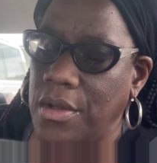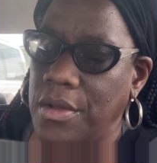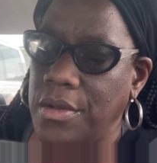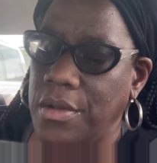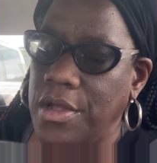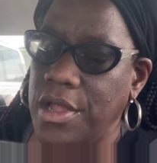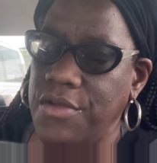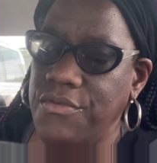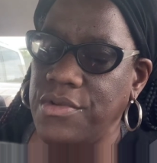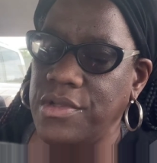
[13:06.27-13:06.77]

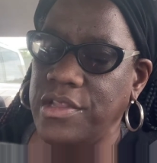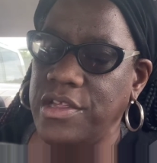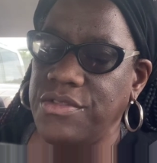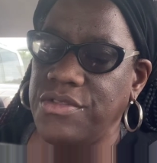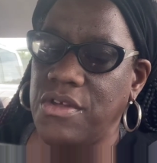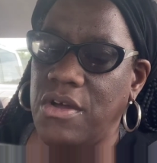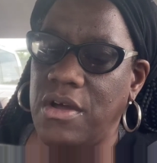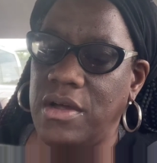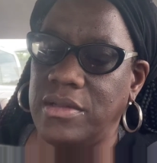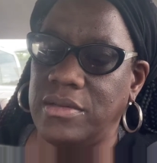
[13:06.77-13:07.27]
He really
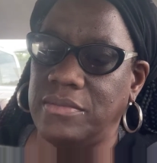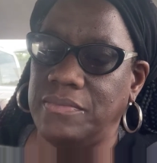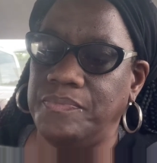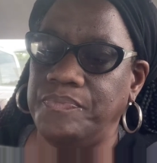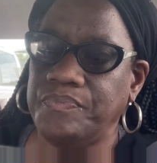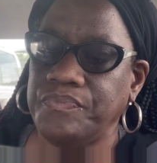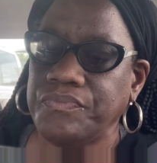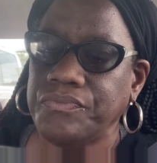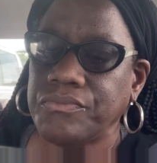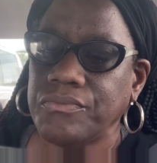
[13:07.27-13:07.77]
thought
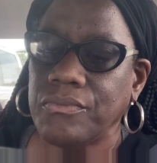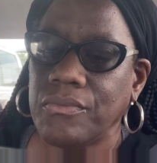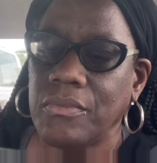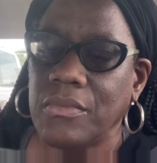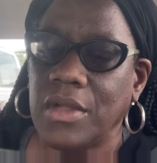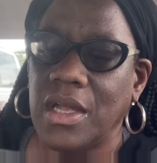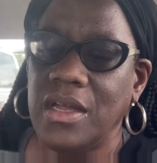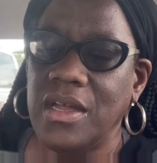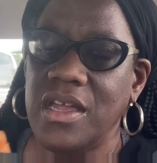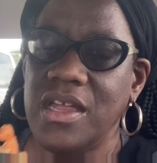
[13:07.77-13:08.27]

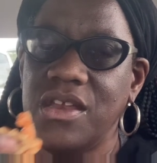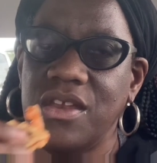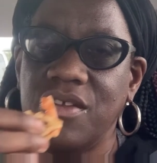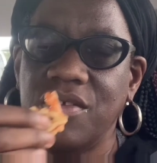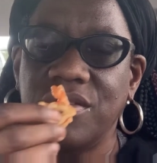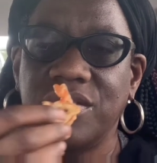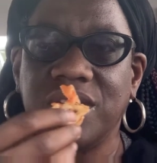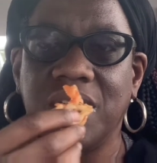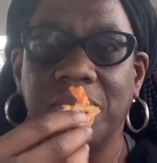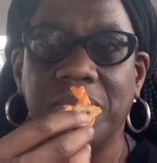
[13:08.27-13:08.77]
he
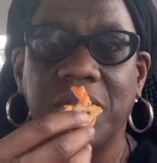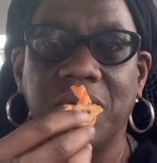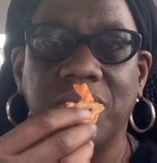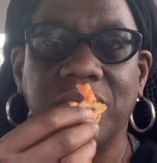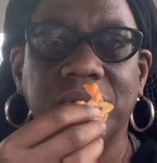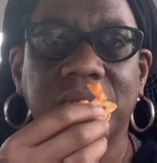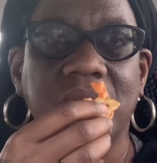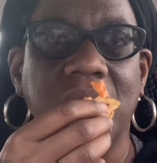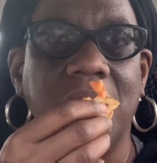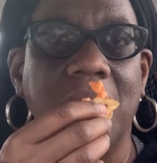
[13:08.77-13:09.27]
knew something
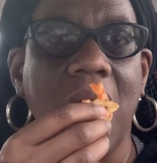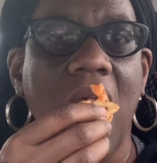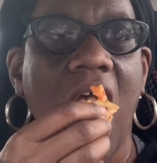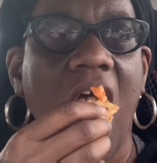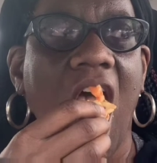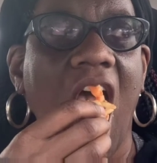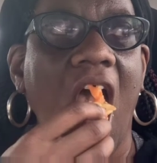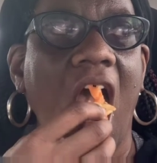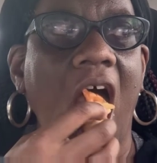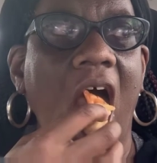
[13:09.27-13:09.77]
was up.
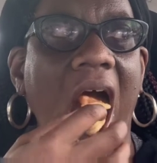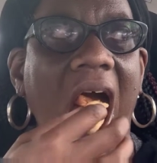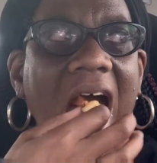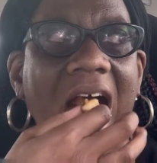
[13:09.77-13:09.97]
Huh?